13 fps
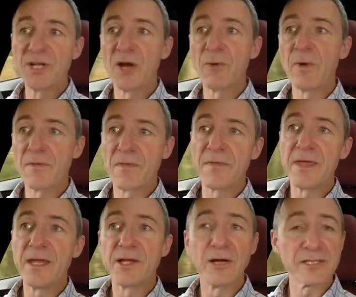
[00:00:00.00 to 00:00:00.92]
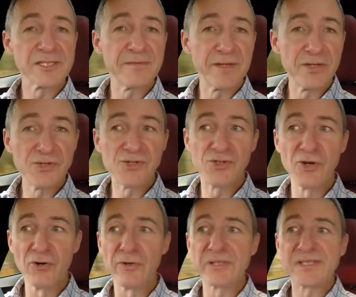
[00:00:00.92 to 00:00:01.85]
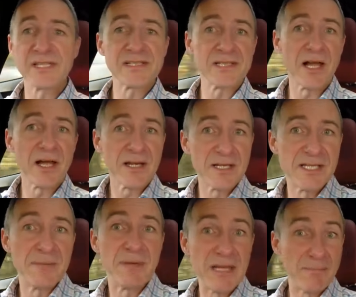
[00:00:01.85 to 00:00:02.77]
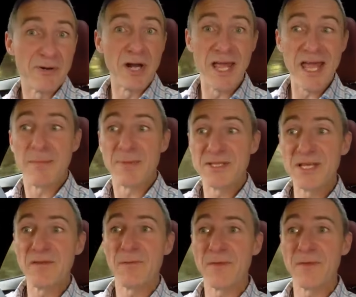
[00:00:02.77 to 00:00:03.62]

to know whether the cost of insurance is likely to be prohibitive